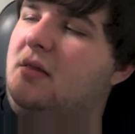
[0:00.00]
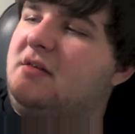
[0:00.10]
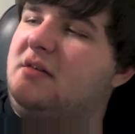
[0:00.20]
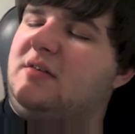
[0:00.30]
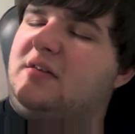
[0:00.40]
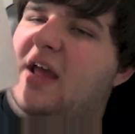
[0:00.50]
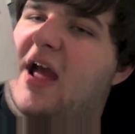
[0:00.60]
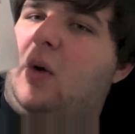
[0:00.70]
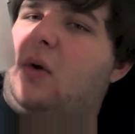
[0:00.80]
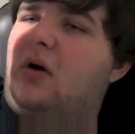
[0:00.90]
This is a
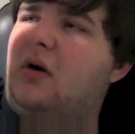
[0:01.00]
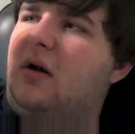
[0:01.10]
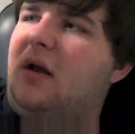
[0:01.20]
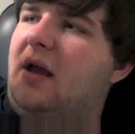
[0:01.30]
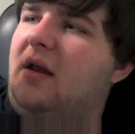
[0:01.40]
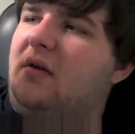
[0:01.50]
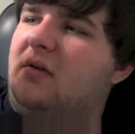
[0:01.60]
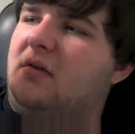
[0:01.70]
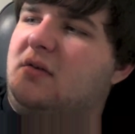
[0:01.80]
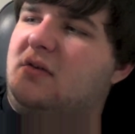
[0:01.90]
tower,
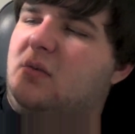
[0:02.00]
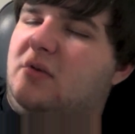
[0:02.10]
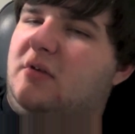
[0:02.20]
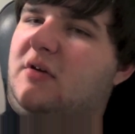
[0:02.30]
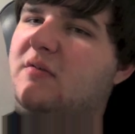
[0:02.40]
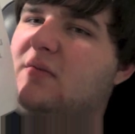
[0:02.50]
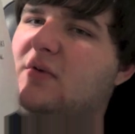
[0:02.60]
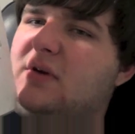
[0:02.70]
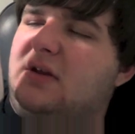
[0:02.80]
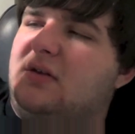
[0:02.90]
and this is where the other
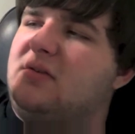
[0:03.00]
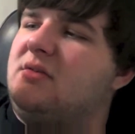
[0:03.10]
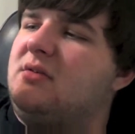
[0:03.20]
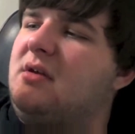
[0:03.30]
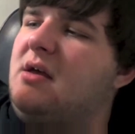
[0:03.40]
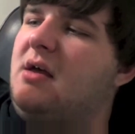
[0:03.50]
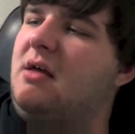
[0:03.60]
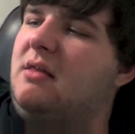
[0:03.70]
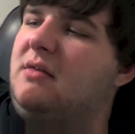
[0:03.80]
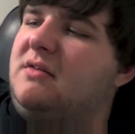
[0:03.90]
villain is.
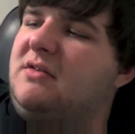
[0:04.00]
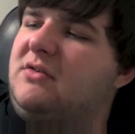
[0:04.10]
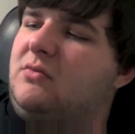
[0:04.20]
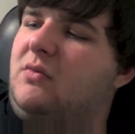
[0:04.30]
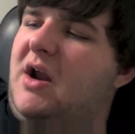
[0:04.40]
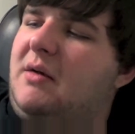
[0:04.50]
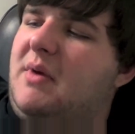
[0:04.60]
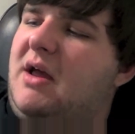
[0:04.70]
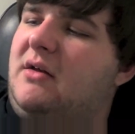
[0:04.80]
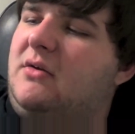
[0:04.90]
This is Rain
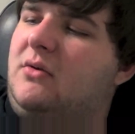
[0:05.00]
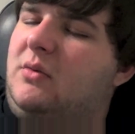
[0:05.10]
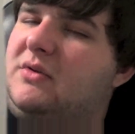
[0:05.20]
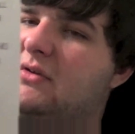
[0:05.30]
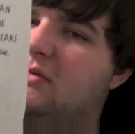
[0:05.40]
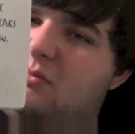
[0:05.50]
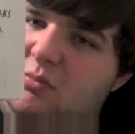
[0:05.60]
Man with his